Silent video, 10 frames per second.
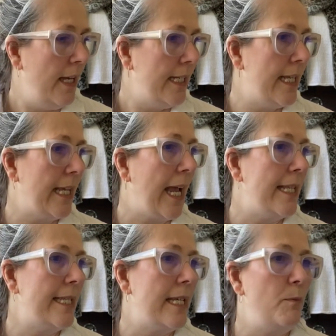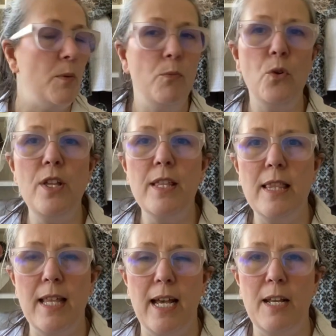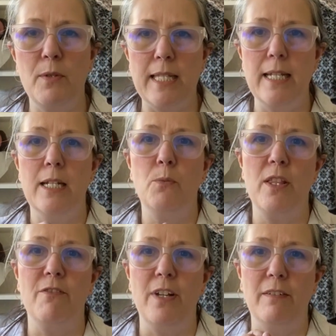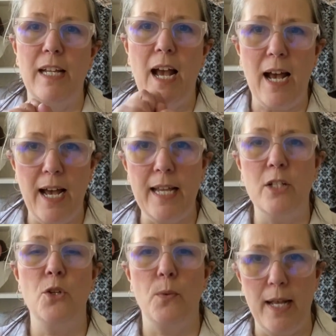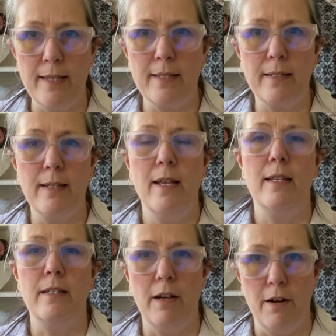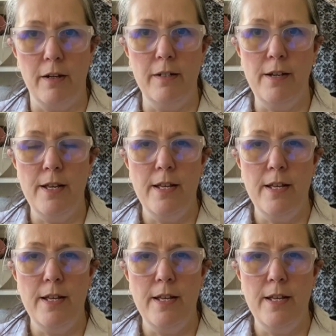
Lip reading: to the Gansey, but more than that, it was knitted with a very high twist yarn